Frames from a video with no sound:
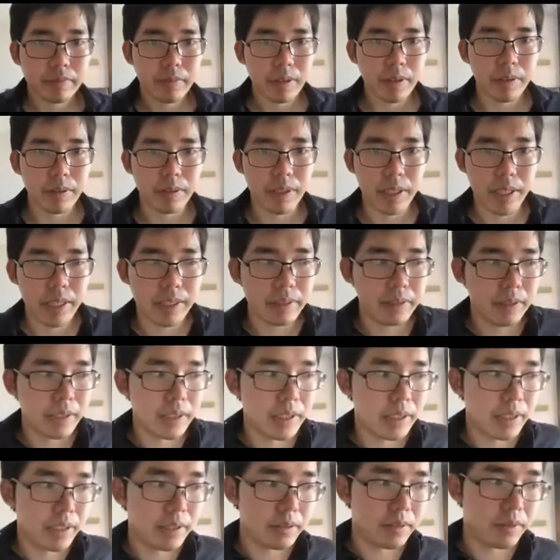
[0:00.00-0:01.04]
Okay,
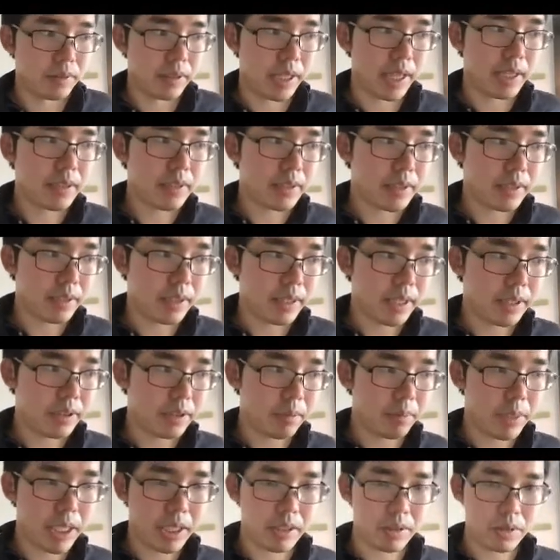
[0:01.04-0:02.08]
so next, let
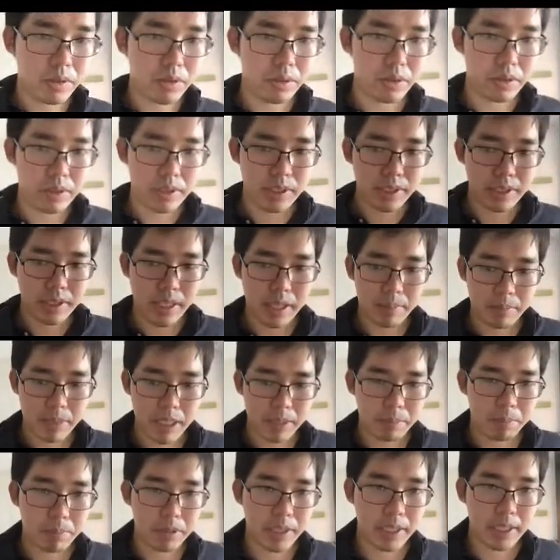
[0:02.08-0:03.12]
me introduce some
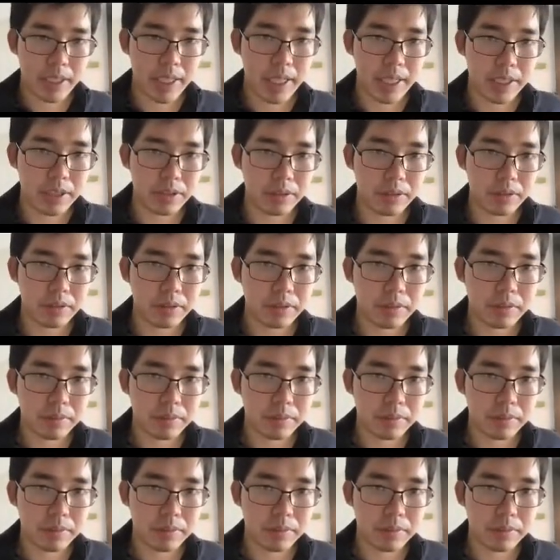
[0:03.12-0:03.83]
implication.